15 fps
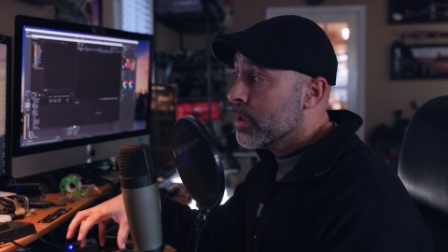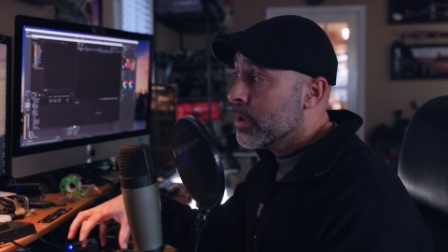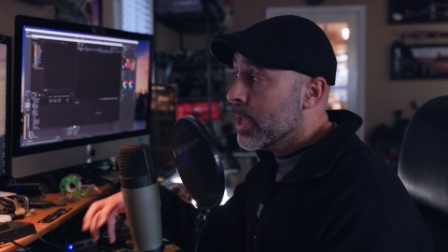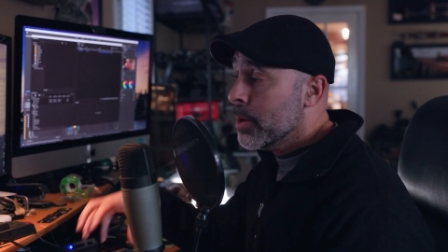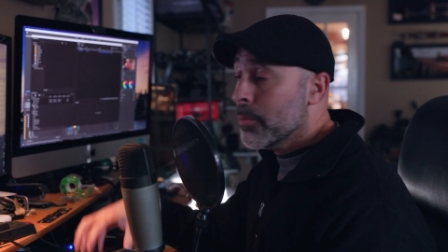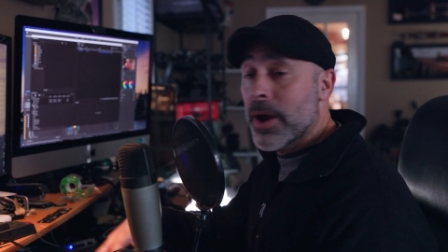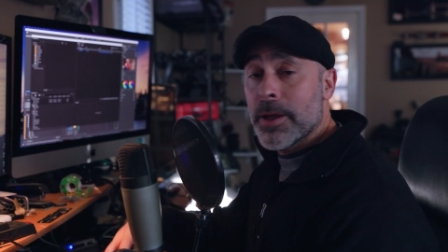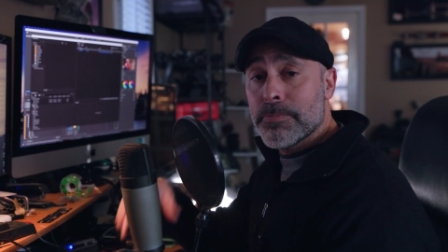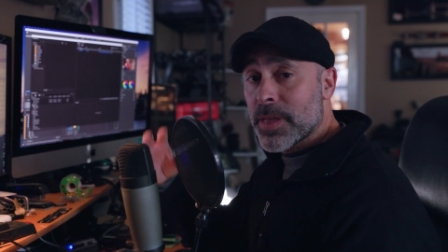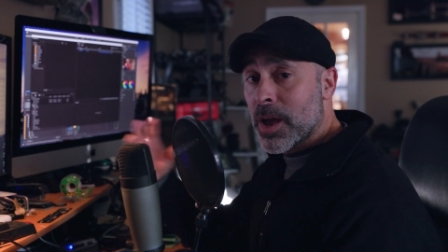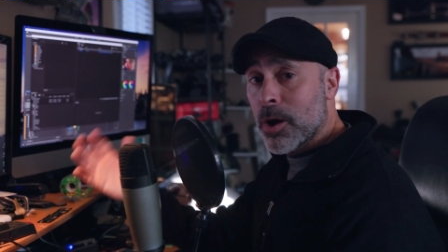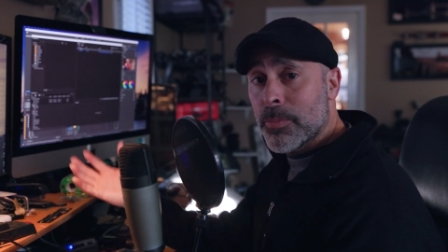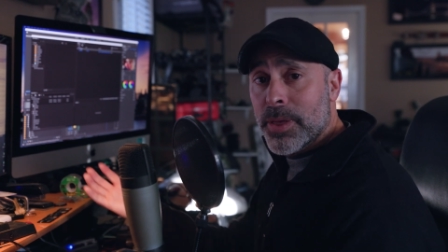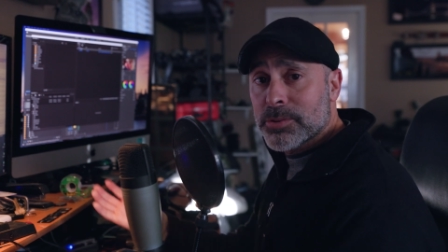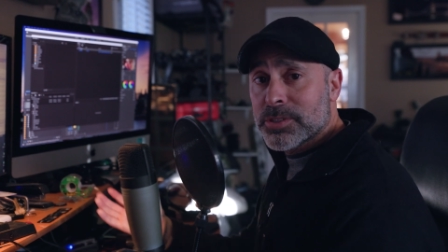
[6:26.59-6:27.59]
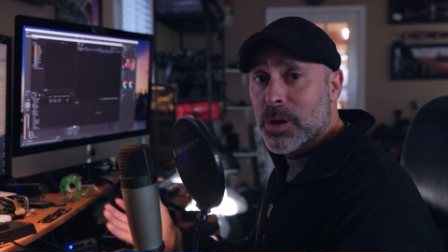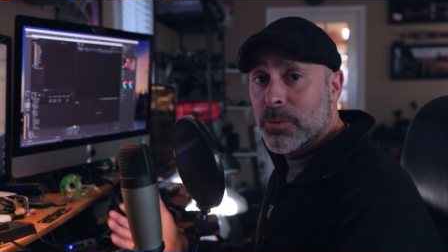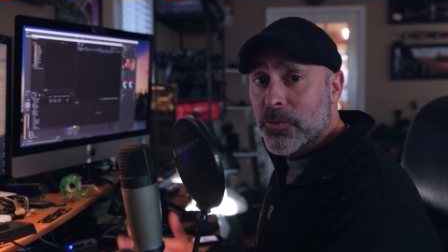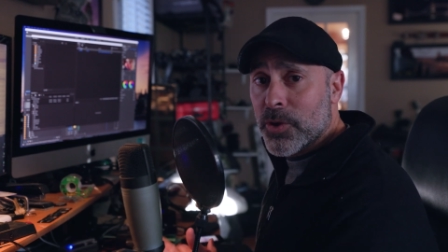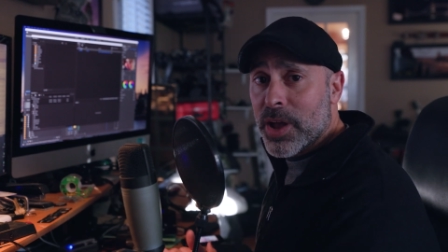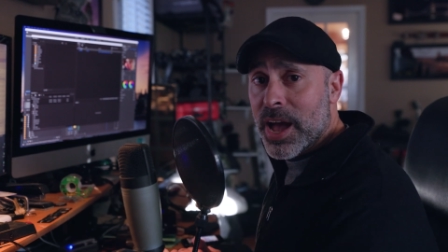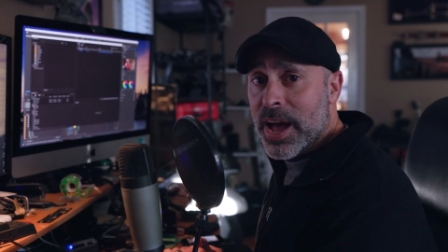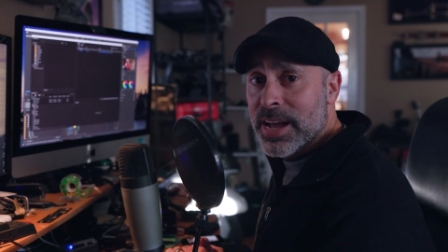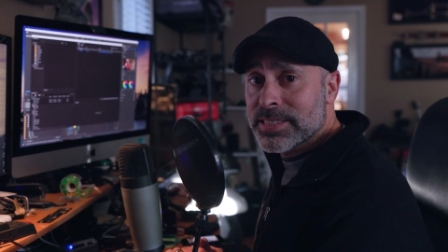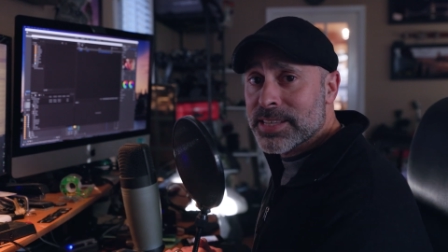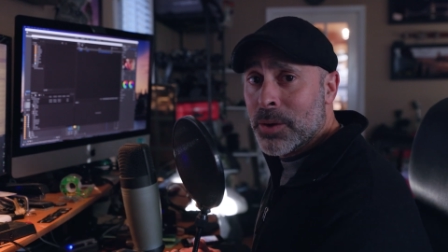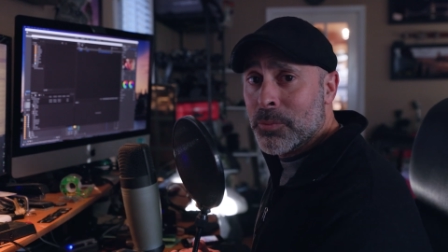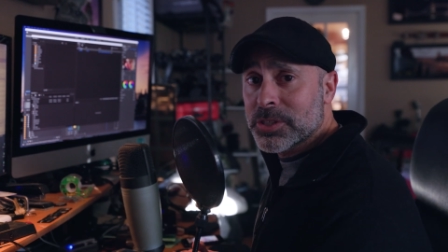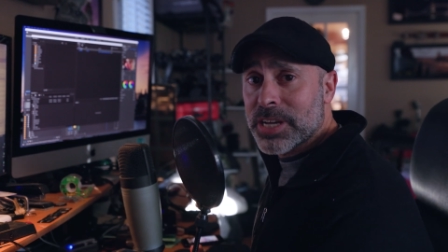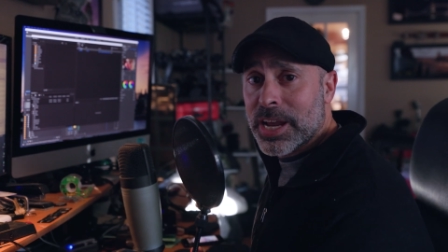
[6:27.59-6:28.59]
Anyway, I hope that was helpful, guys.
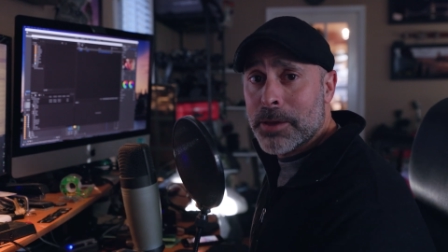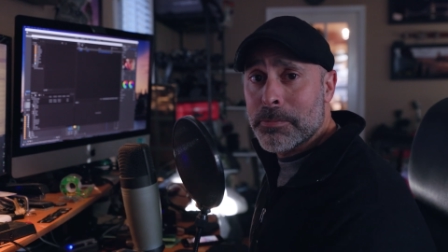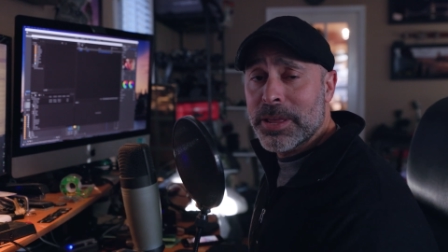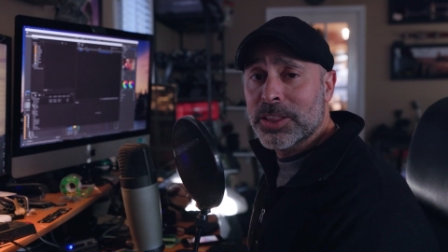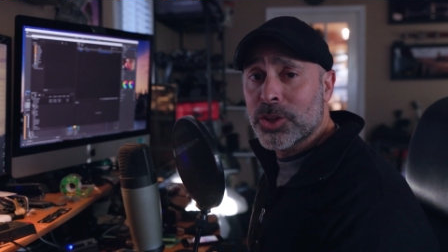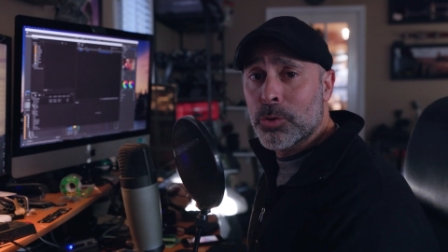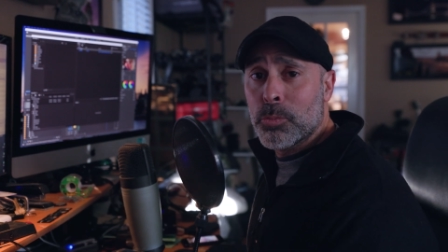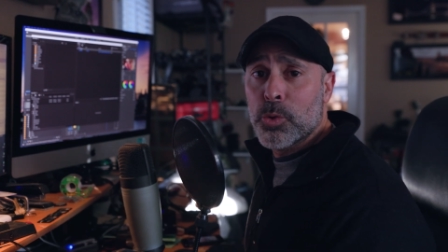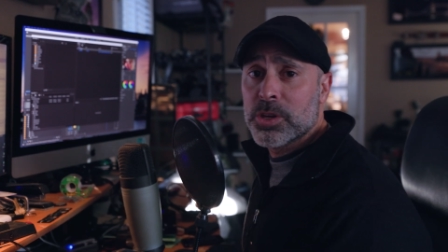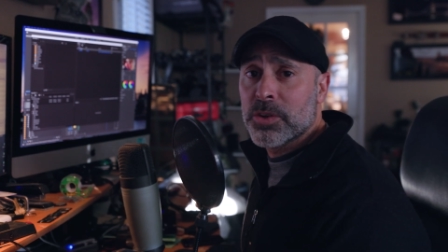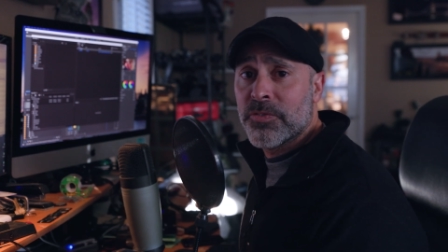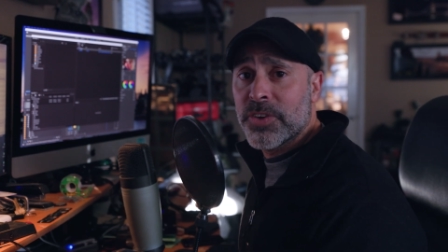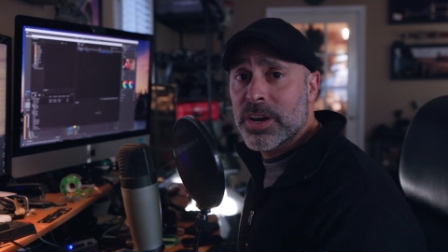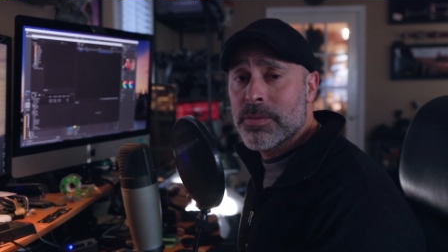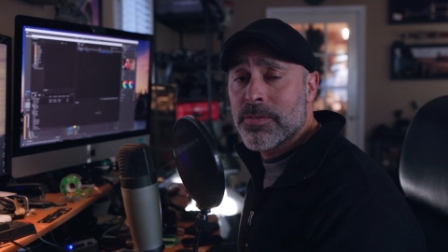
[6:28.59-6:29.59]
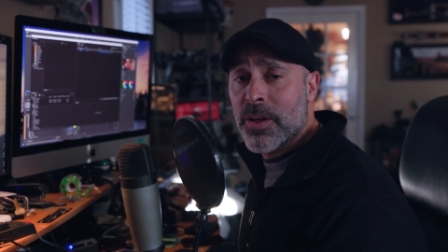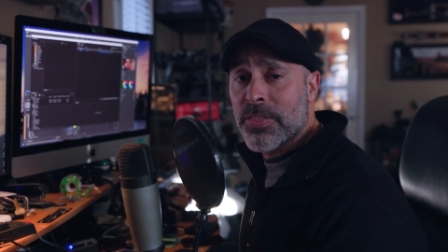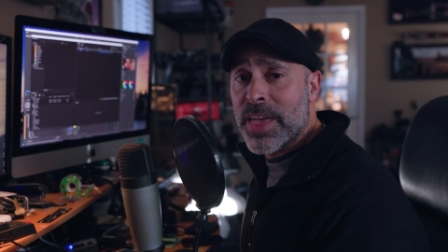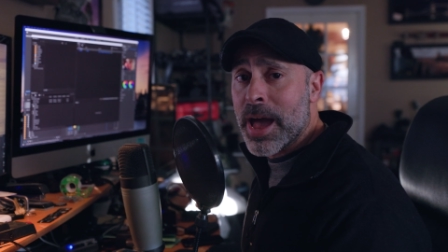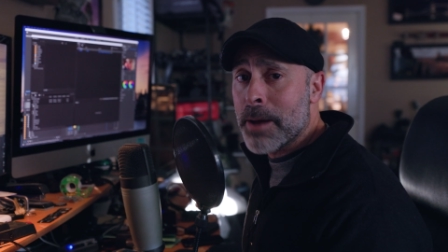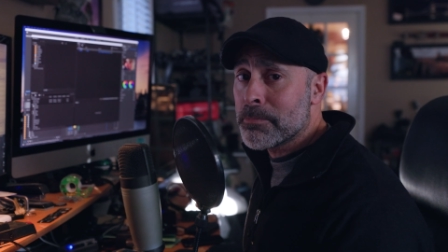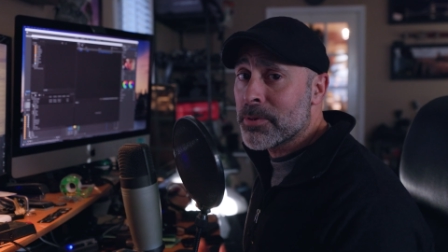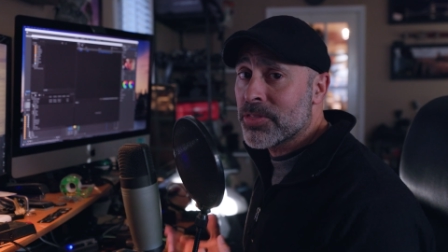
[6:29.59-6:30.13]
I wish I could be a little more definitive on that,